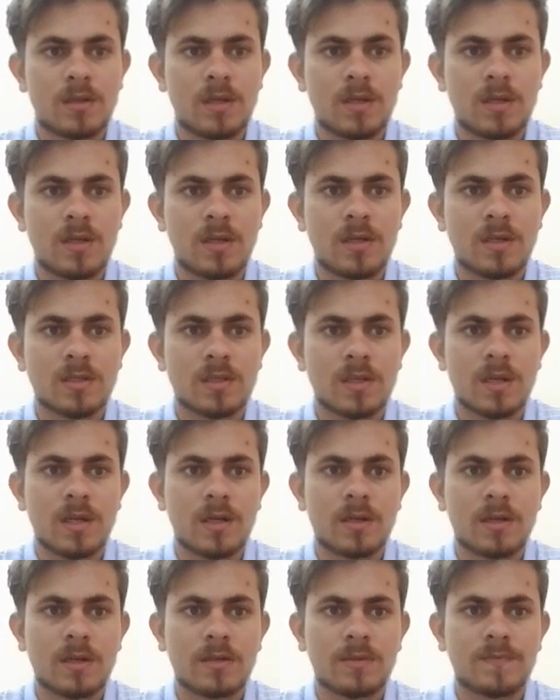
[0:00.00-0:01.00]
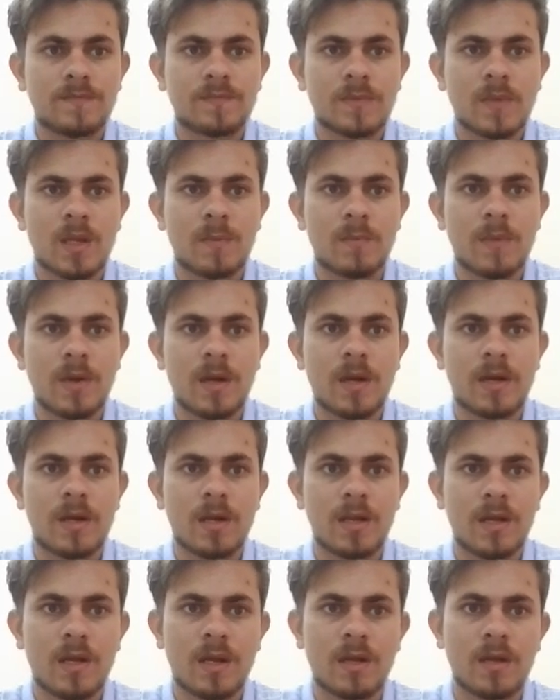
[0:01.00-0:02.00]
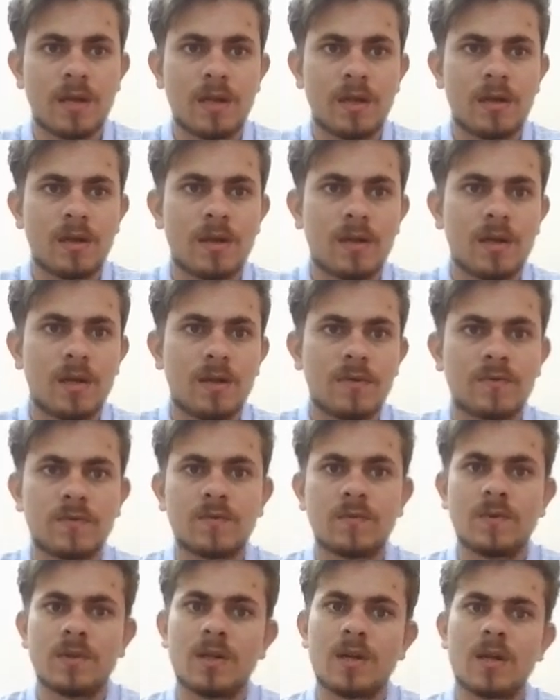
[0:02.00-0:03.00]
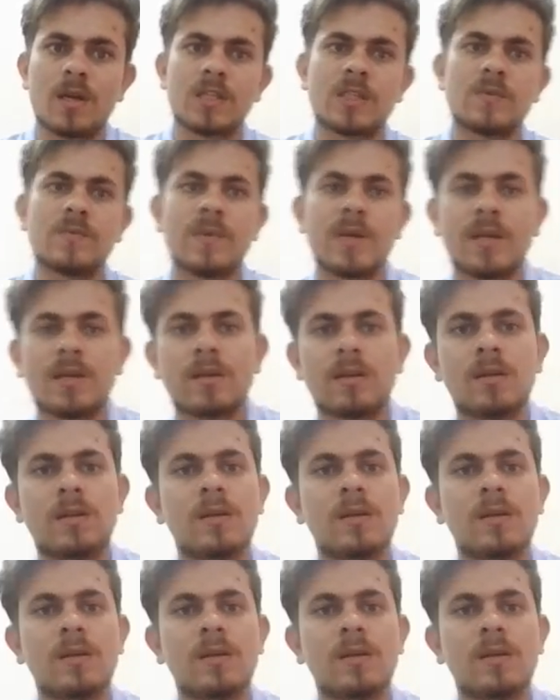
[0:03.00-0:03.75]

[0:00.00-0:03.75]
Three years later, Betty Anne lives with her husband